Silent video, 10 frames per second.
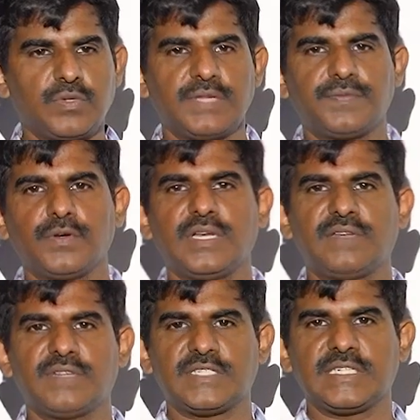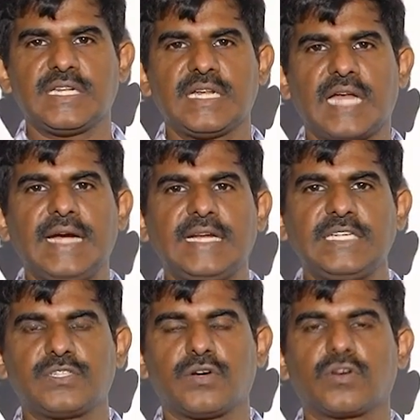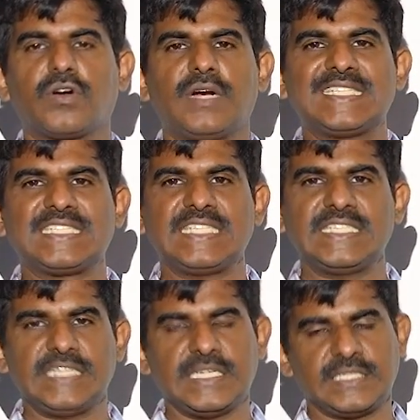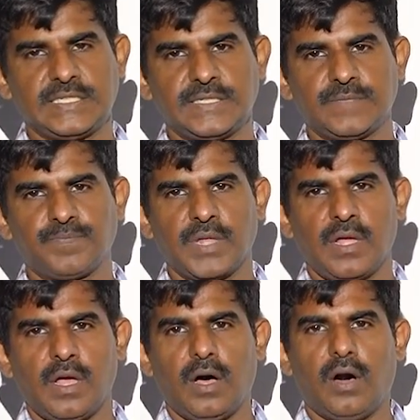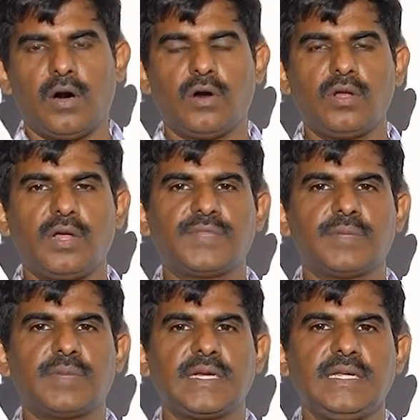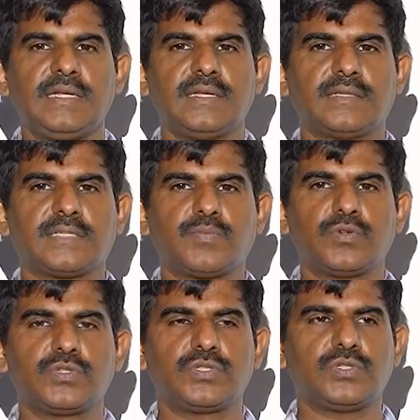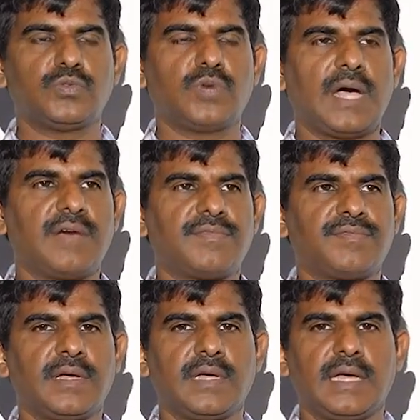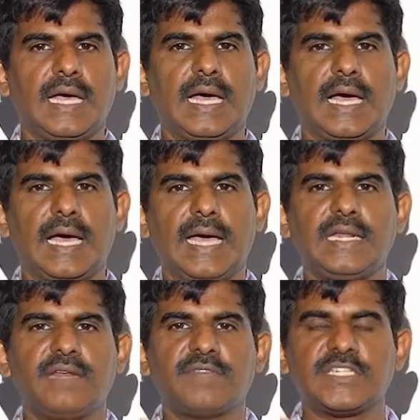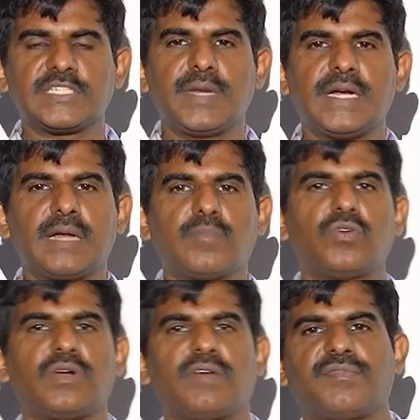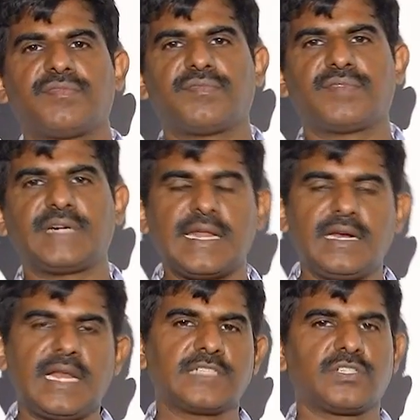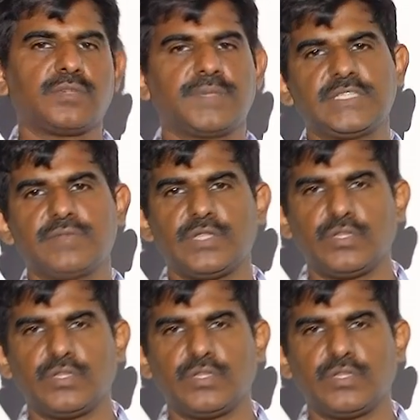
if you invest in an IT stock called as TCS, all of the money, suppose you have an investment amount of 10 lakhs rupees with